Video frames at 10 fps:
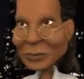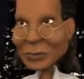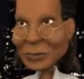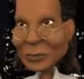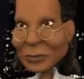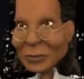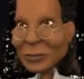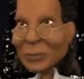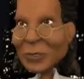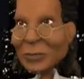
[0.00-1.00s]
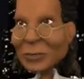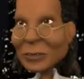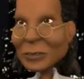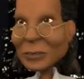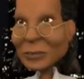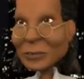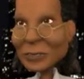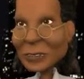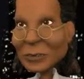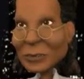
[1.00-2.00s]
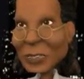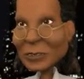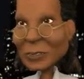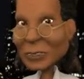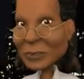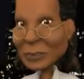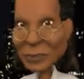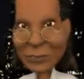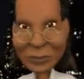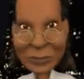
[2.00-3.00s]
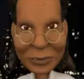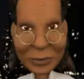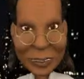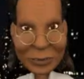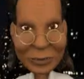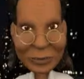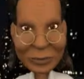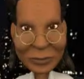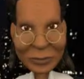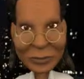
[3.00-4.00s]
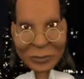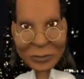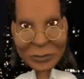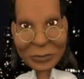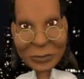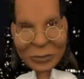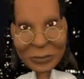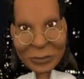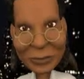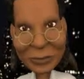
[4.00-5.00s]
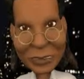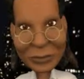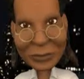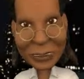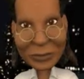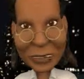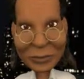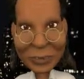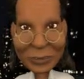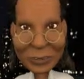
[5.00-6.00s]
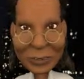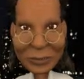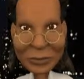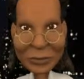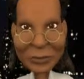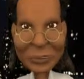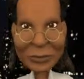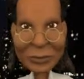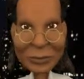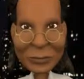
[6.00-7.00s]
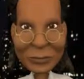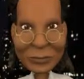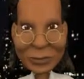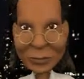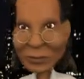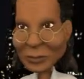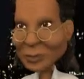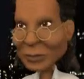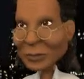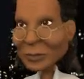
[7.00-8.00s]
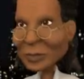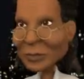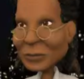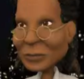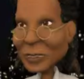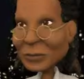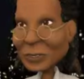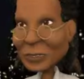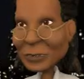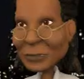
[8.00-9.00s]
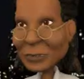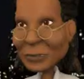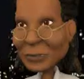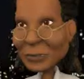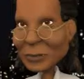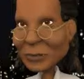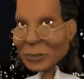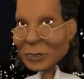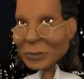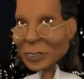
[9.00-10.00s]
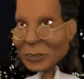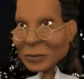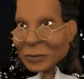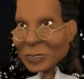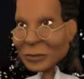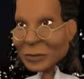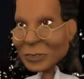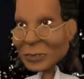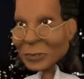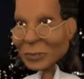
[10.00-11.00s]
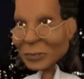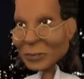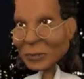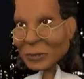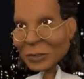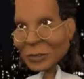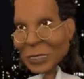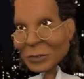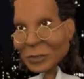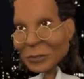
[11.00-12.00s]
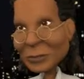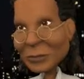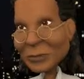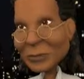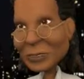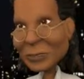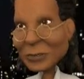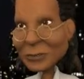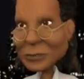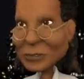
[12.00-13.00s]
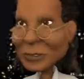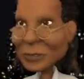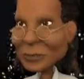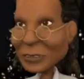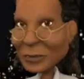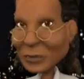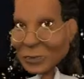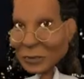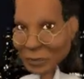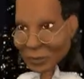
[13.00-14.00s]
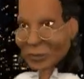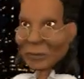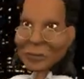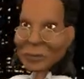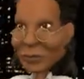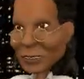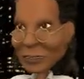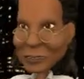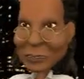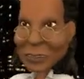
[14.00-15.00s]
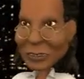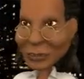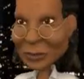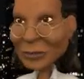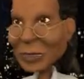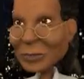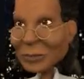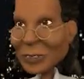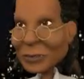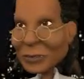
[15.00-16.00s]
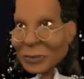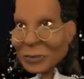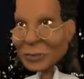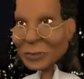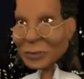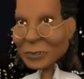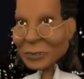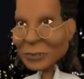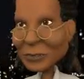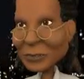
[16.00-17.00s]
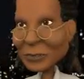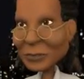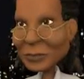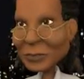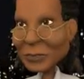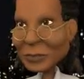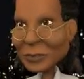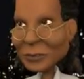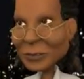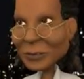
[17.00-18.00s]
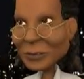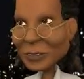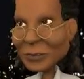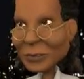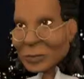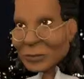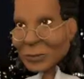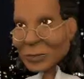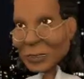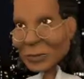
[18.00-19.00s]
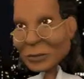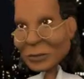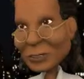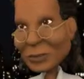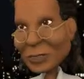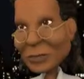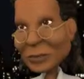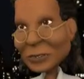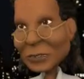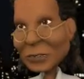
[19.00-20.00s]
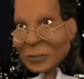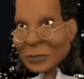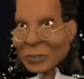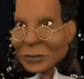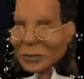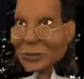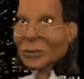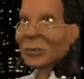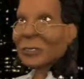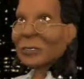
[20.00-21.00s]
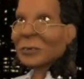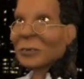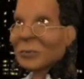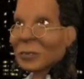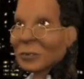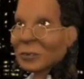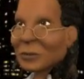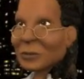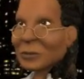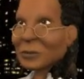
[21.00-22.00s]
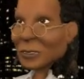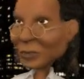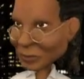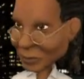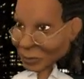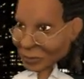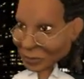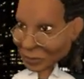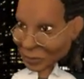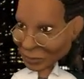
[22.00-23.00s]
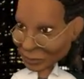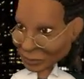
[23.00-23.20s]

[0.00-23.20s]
Many people advocate list making as the be-all of time management. Personally, I find that making lists speeds you up in a negative way, because no matter how much time you have allocated to your list, we have all been conditioned to feel that unless we get through our daily tasks, we have not succeeded. So you end up feeling guilty about working at a slower pace if you aren't getting through your list quickly.